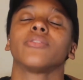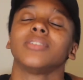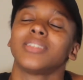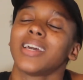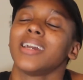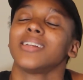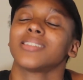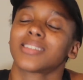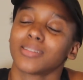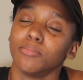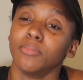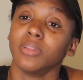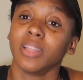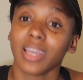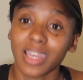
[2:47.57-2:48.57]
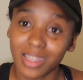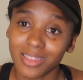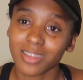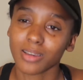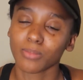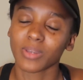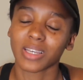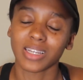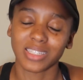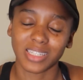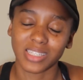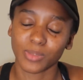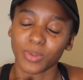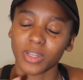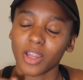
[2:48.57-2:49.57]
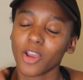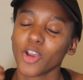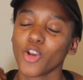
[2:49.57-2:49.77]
retain some length because it's been